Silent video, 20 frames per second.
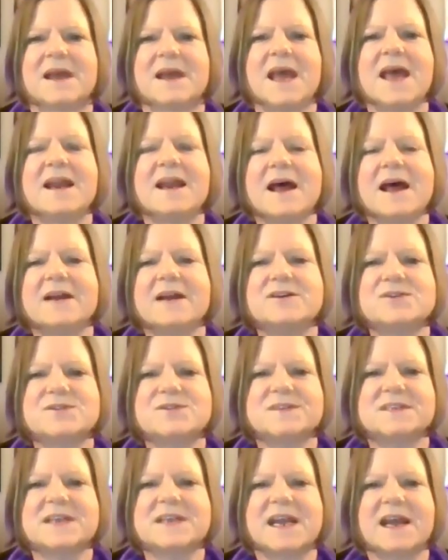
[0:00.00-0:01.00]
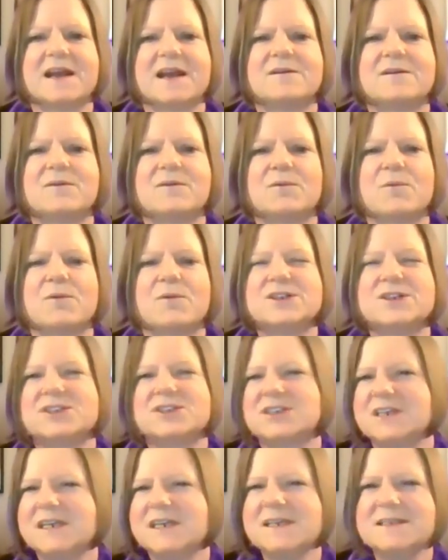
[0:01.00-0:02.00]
and understand what she